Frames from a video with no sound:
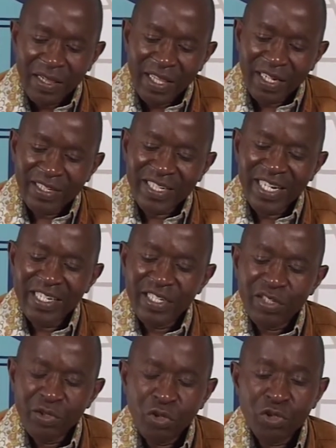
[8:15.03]
they
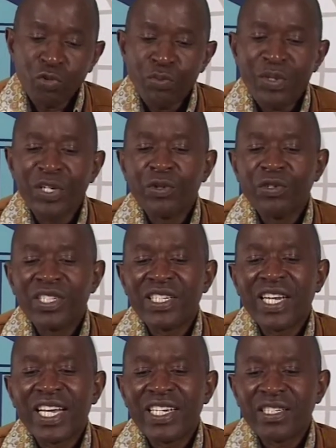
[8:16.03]
tend not to be
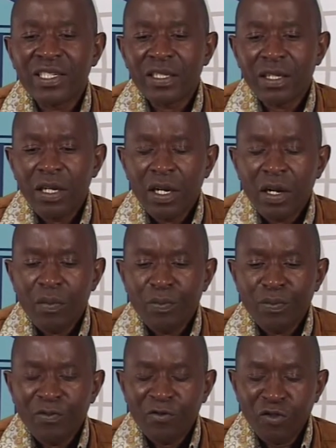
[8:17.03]
utilized
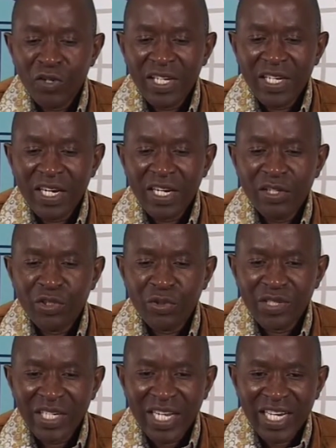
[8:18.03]
fully and
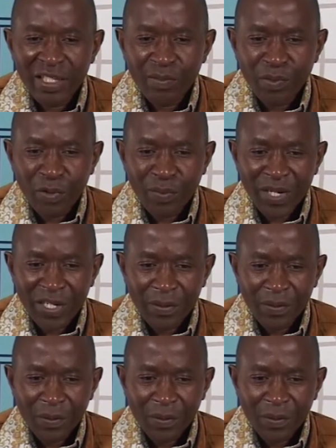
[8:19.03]
utilized properly.